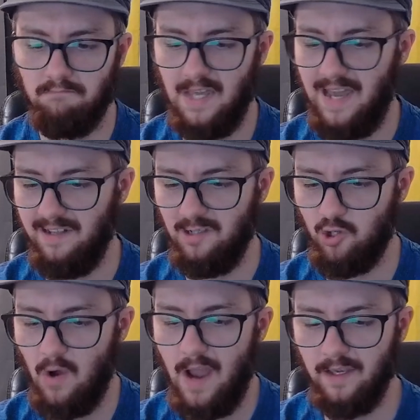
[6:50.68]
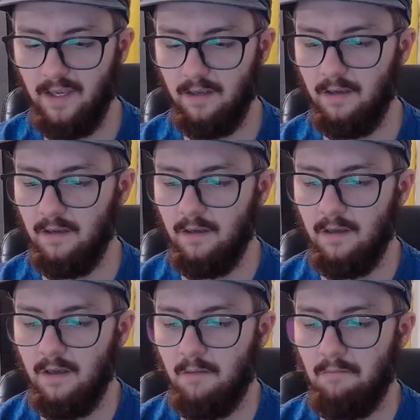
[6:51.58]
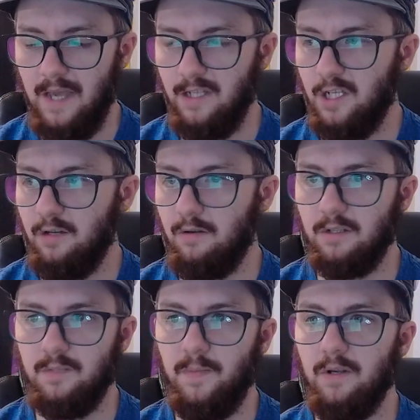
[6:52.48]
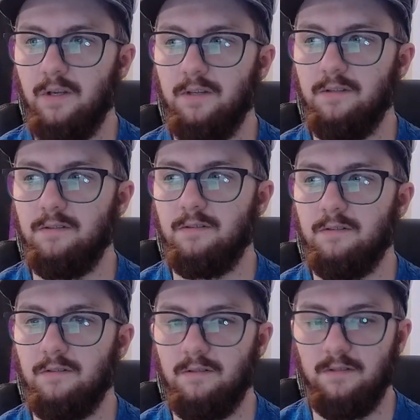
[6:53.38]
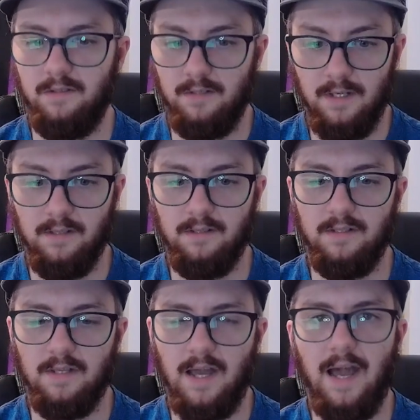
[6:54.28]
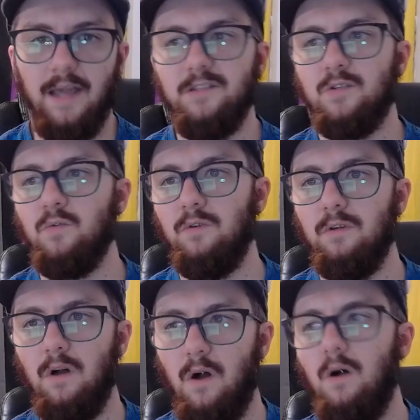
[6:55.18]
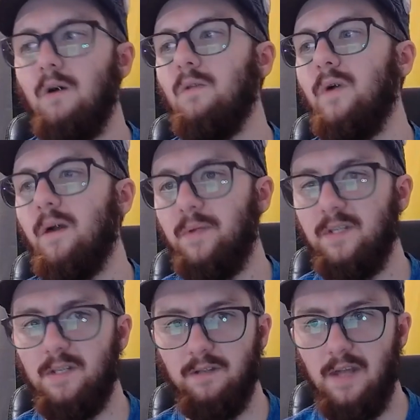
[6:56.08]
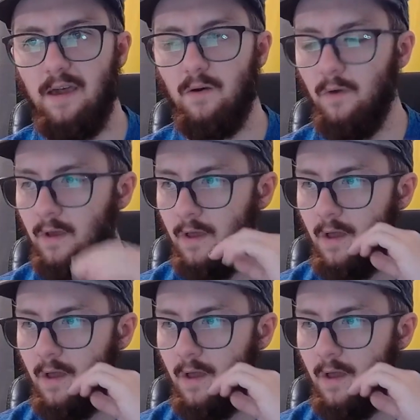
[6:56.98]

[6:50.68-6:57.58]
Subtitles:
kind of tracking my gender experience since high school all the way up until now.